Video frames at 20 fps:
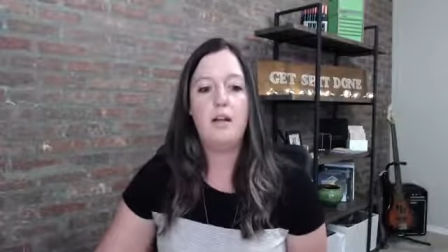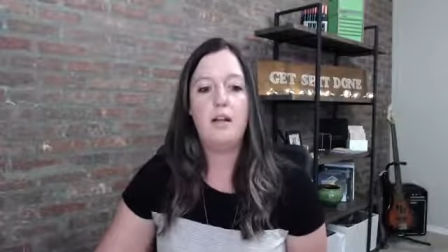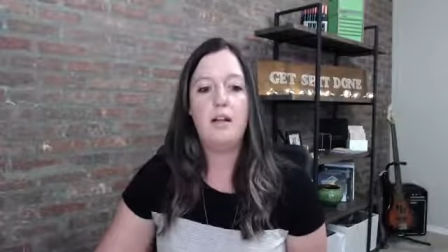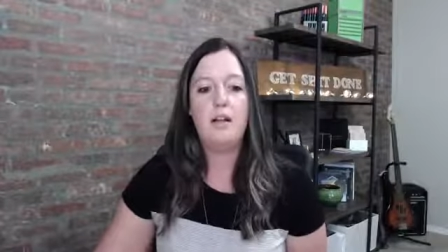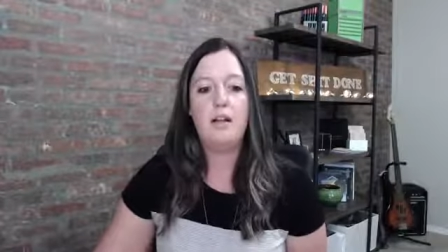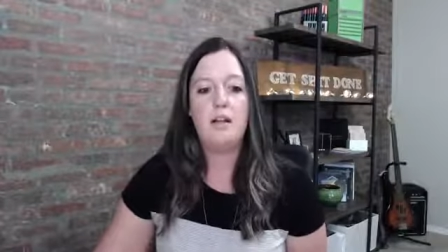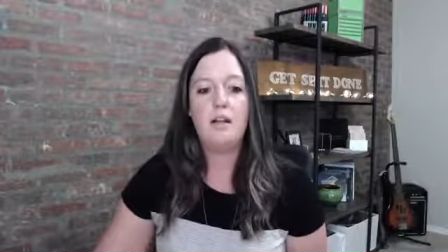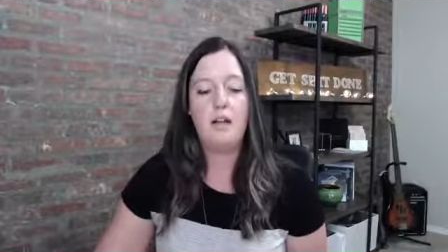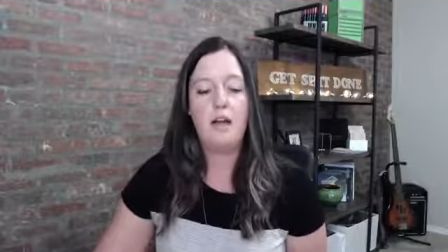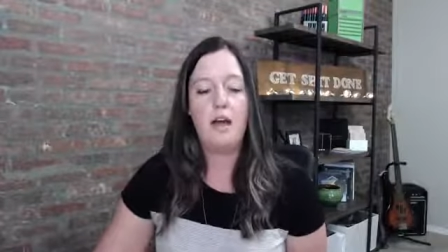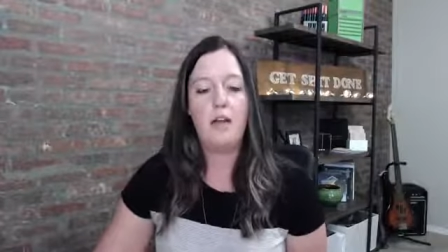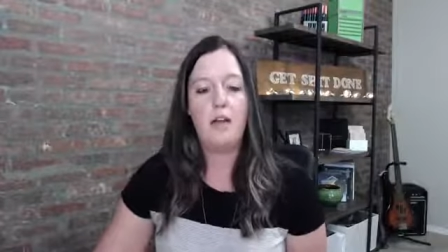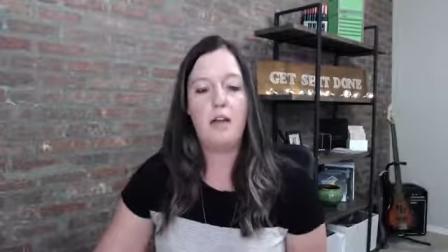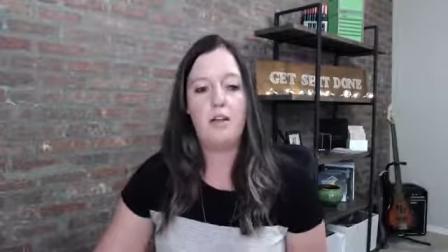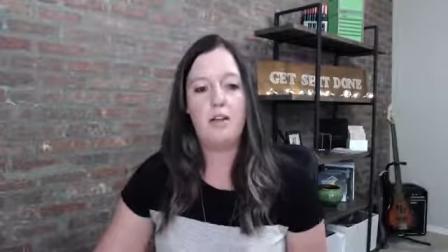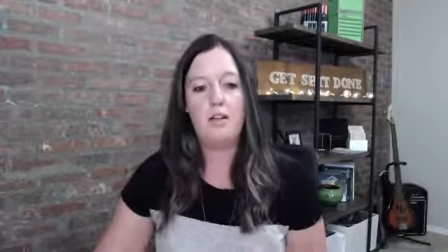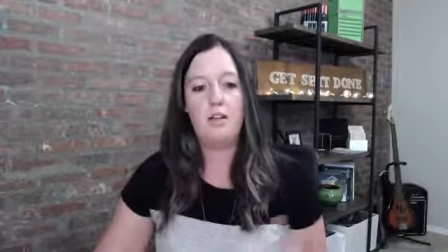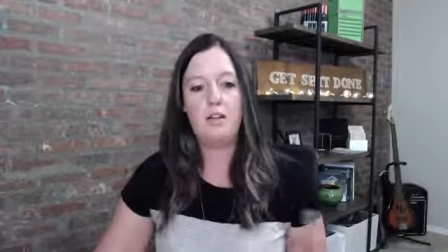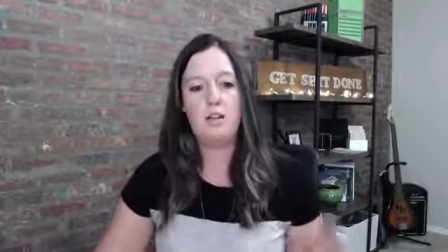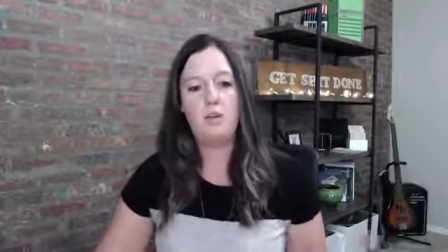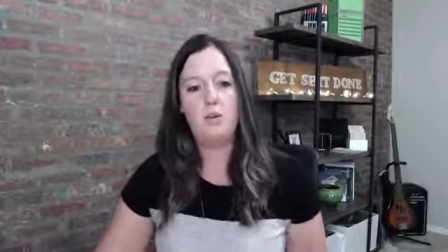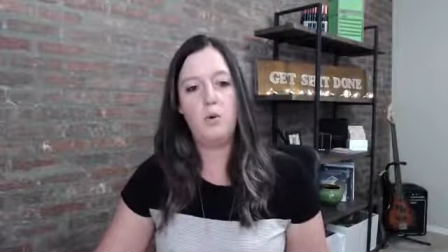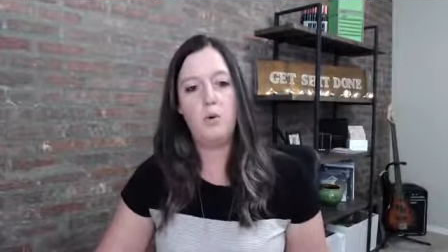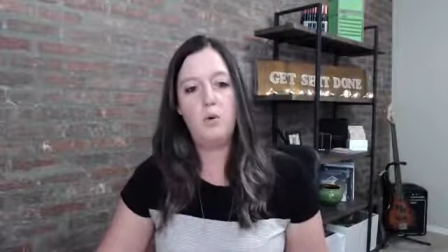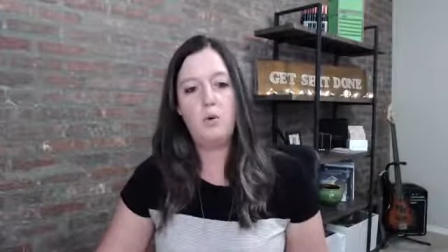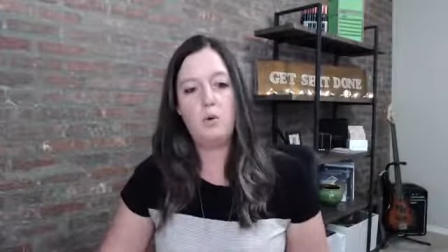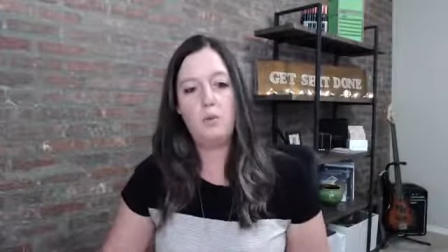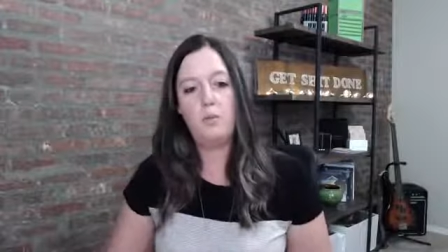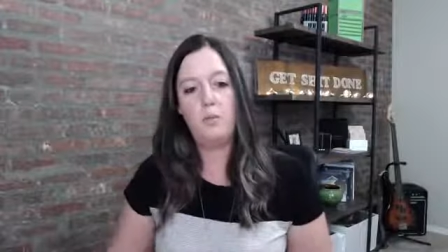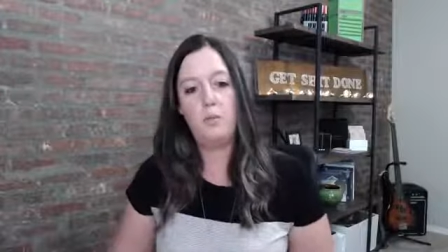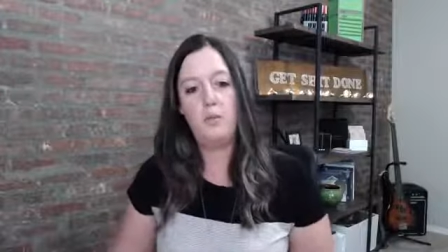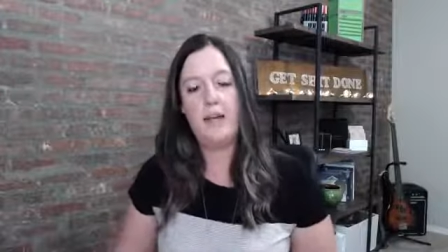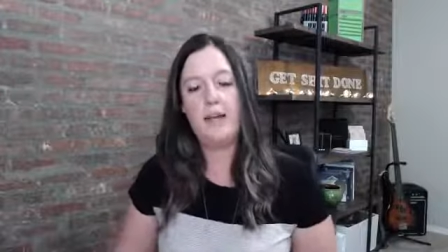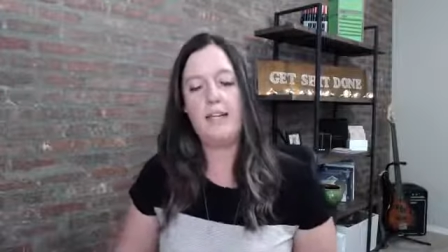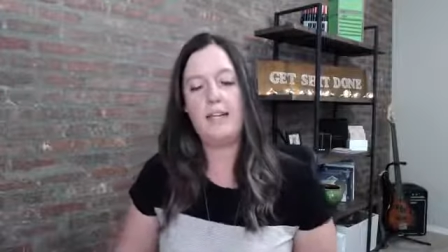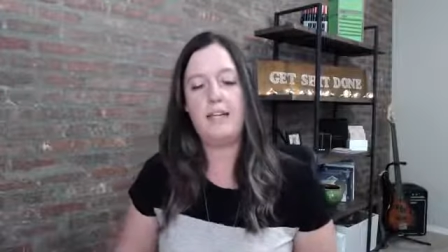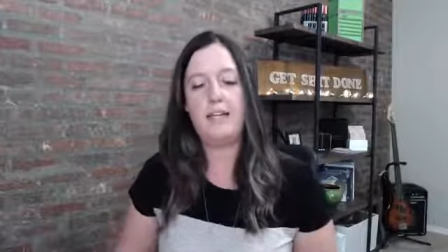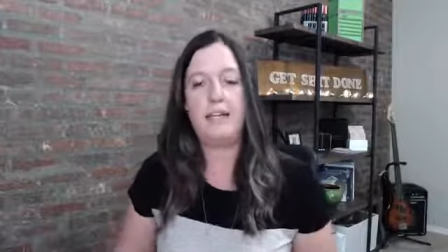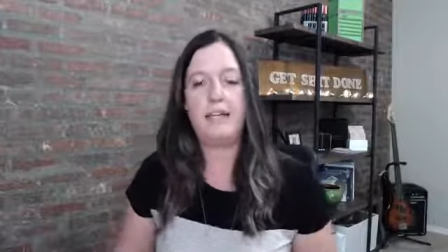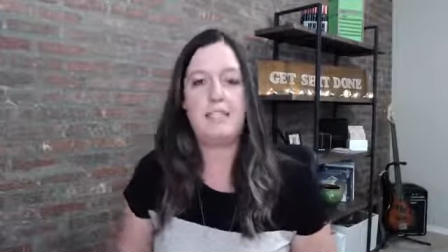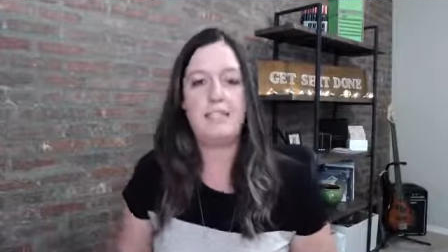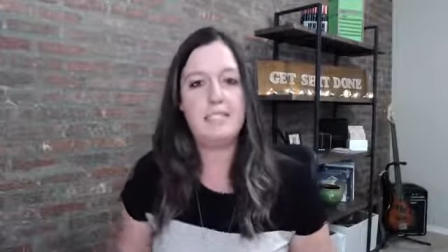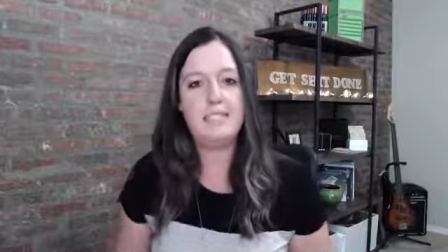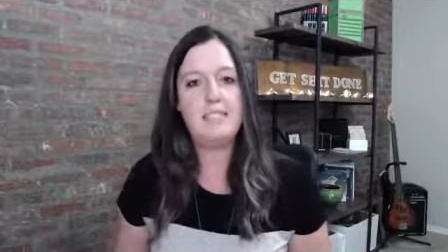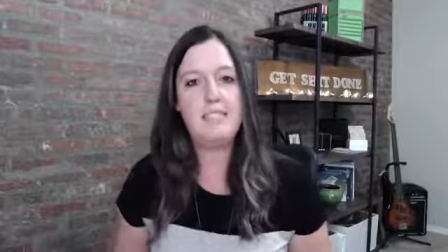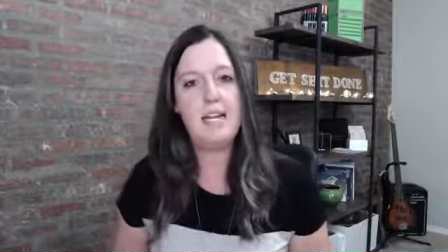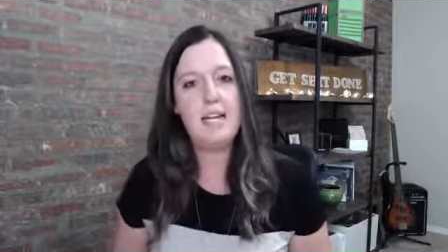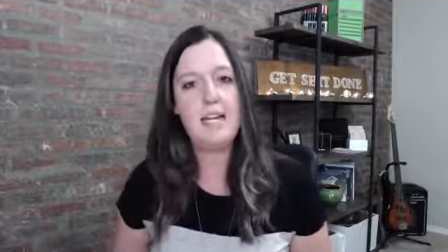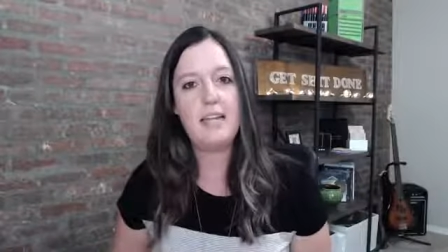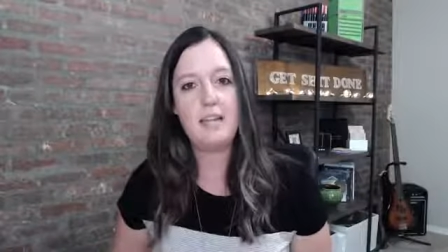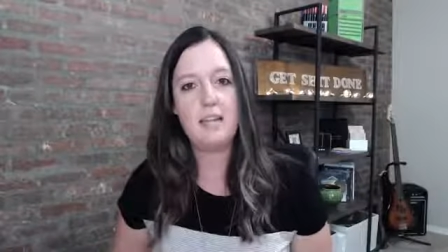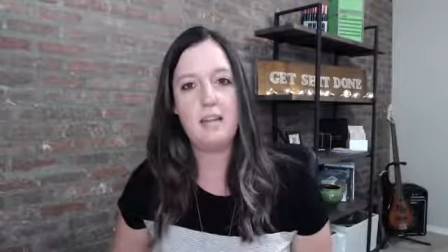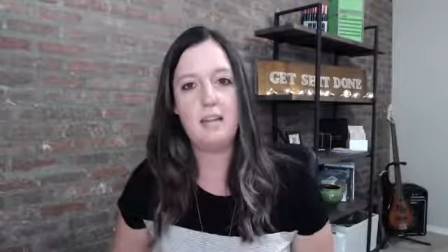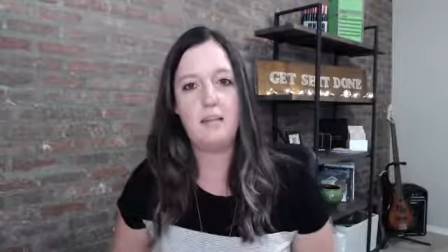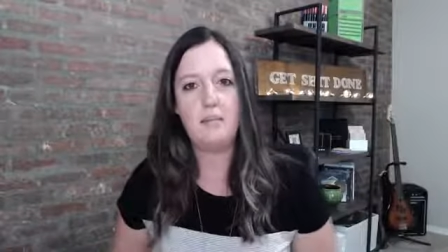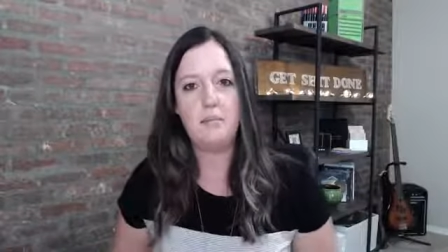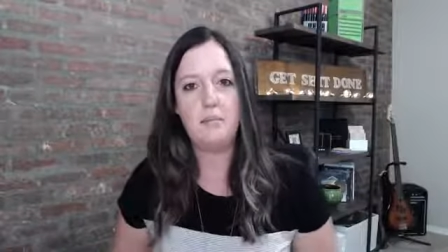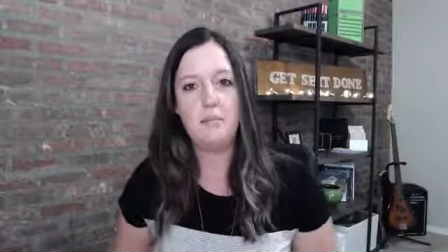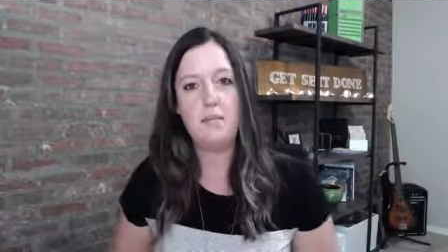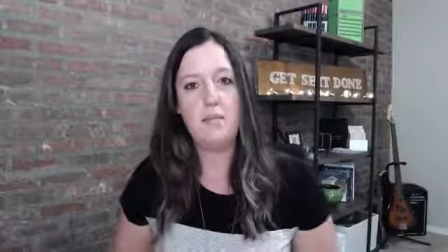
the, uh, the cool way to like study the,